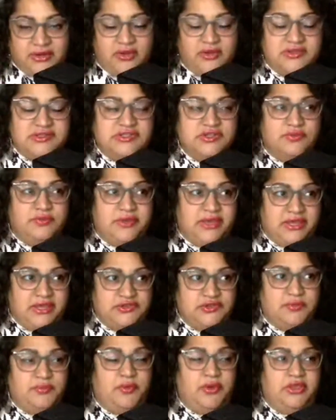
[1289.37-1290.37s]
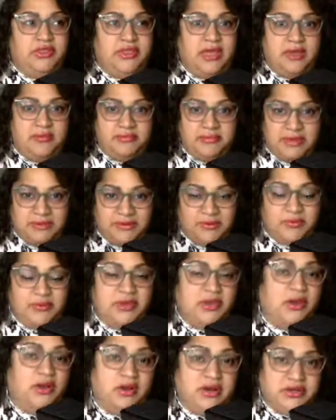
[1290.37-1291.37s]
until we get to the point that maybe we
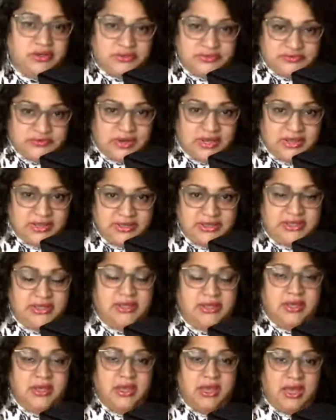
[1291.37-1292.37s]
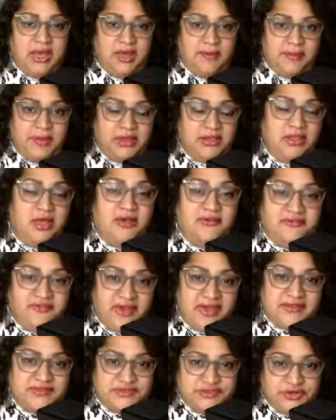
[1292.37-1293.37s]
are in neutrality a lot
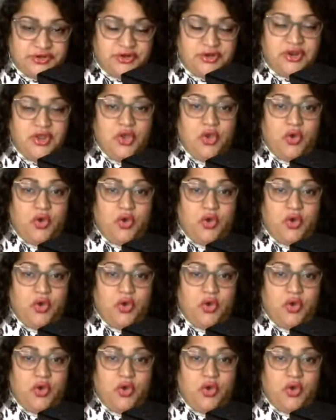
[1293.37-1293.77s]
faster,